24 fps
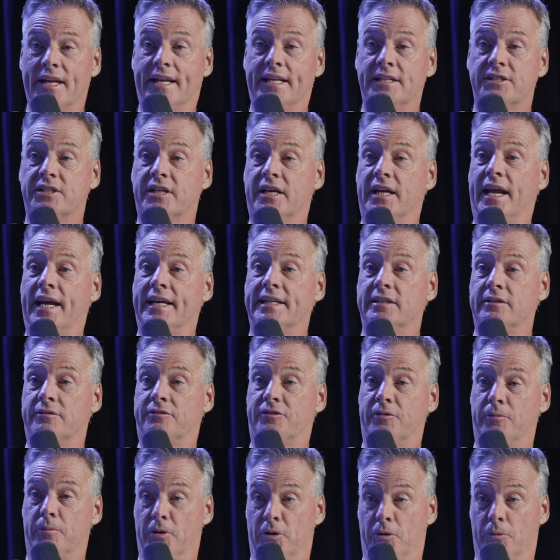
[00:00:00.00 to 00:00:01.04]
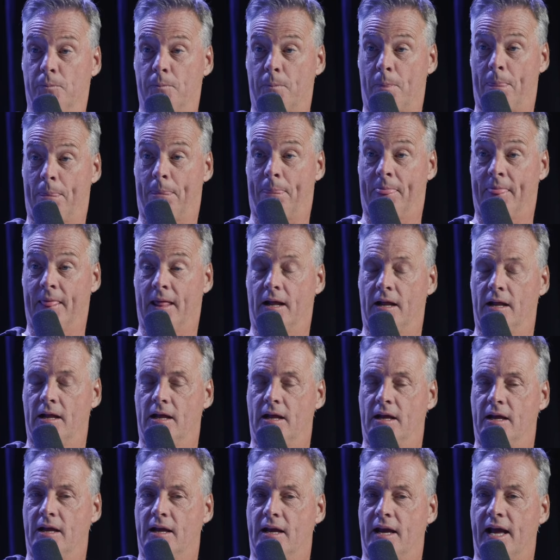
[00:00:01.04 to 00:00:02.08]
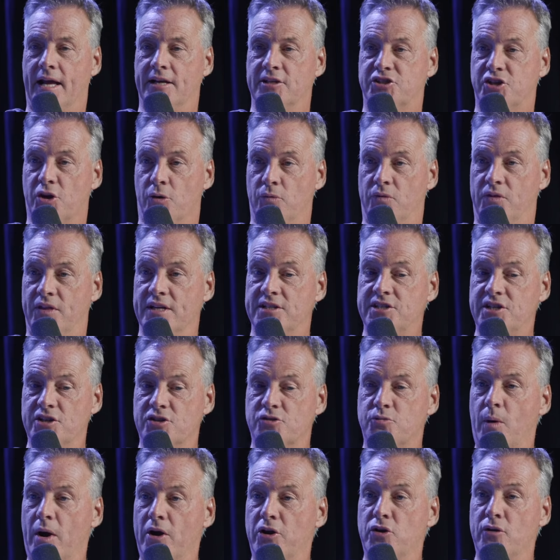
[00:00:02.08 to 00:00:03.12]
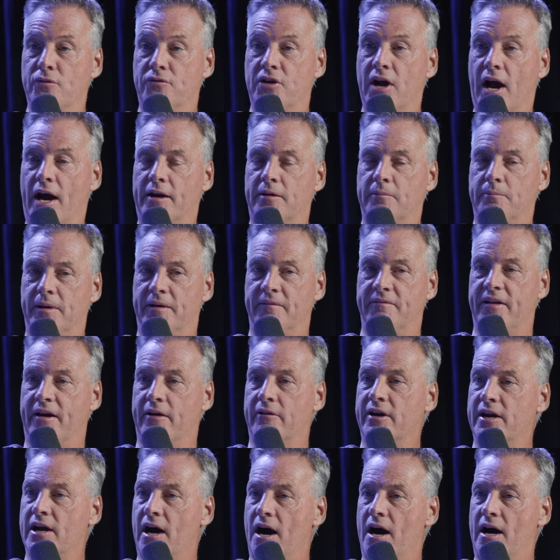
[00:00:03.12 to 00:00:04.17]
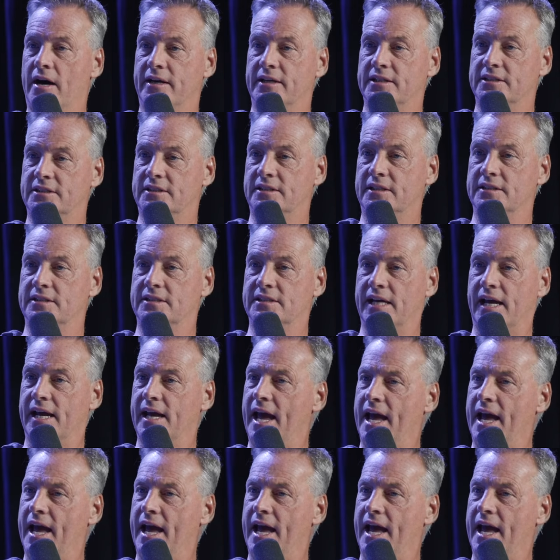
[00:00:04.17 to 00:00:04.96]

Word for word: disconnected from you. Yeah. And so this is where you've got to be very honest and say,